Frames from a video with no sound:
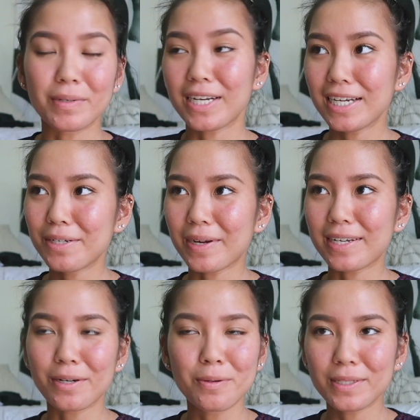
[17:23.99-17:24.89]
But anyway,
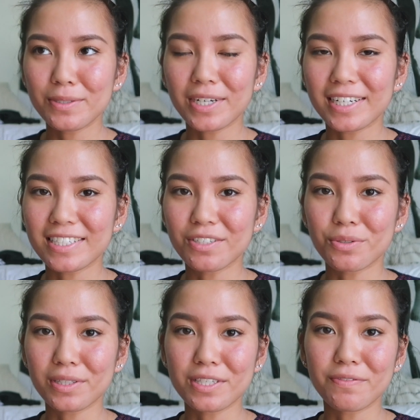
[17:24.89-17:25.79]
I hope that you guys
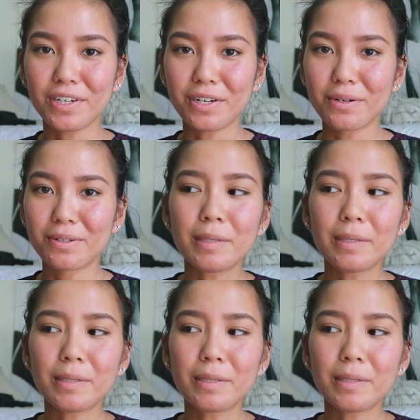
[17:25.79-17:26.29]
enjoyed this video.